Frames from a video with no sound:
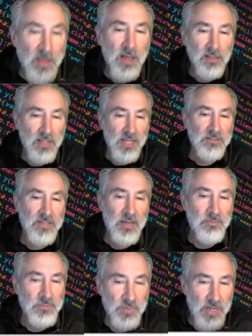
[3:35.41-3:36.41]
A lot of
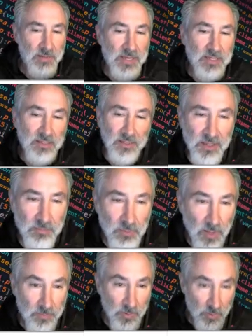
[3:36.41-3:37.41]
times when I make a label,
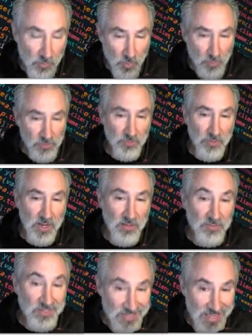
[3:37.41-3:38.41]
I put quotes
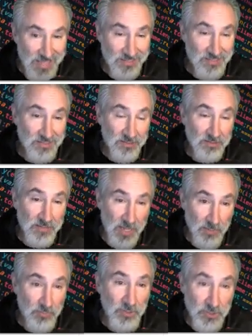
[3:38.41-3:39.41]
around the text, and I
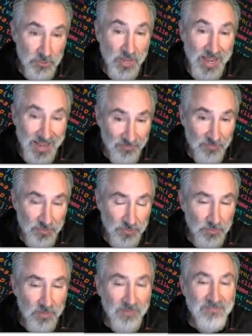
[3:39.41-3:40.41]
really do have to.